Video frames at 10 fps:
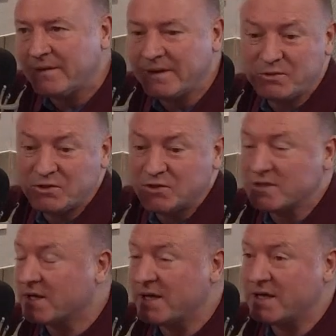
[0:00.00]
It, it, was
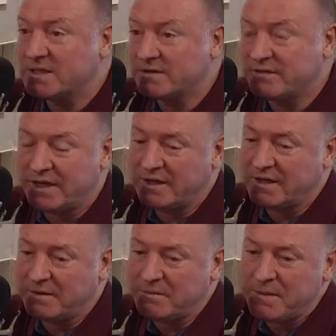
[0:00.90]
just a case of like
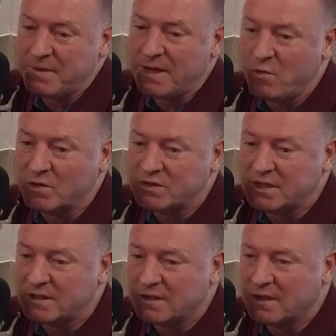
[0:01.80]
maybe I
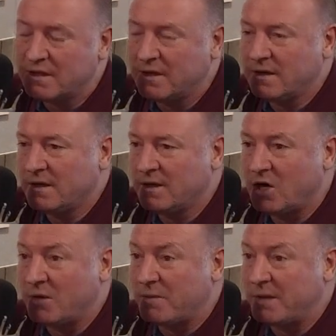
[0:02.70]
wanted a, a, an
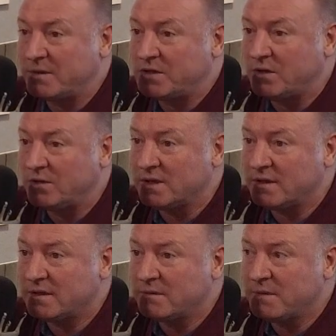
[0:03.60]
arm around my
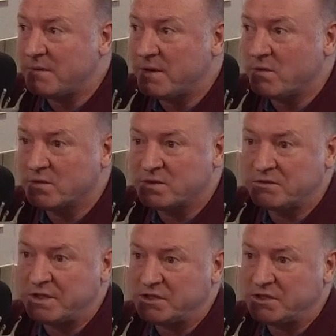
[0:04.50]
shoulder, maybe I wanted